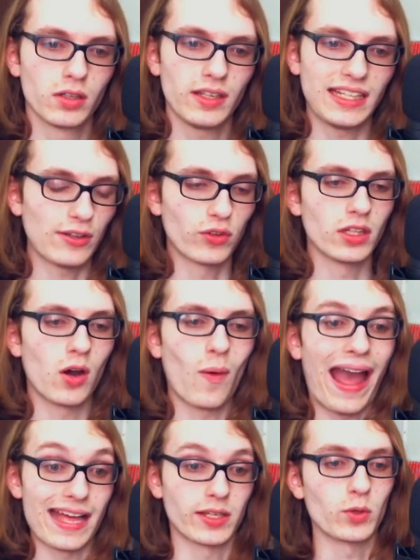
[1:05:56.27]
Even though,
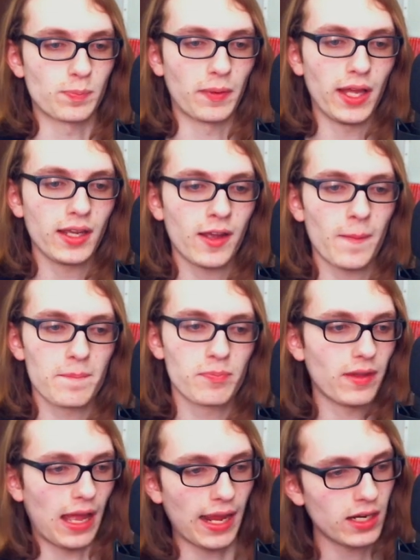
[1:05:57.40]
as I was playing it,
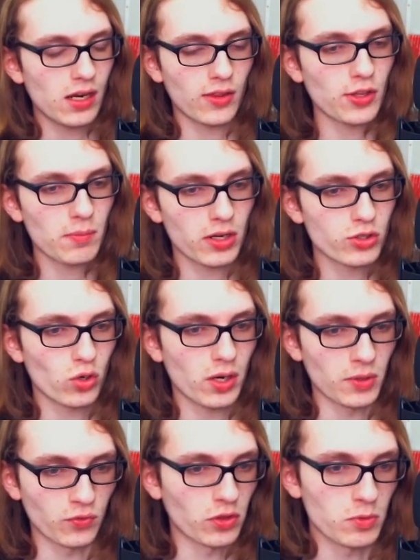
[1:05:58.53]
I had nothing but
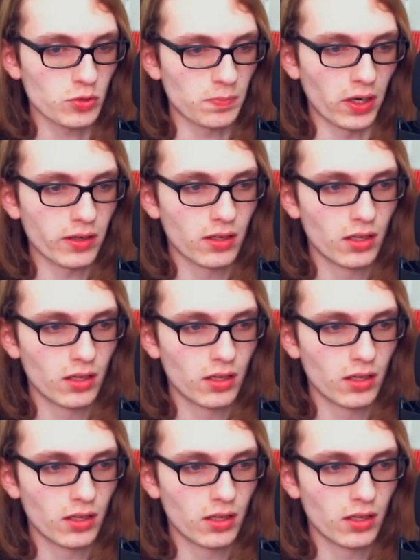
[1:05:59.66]
enjoyment for the most part.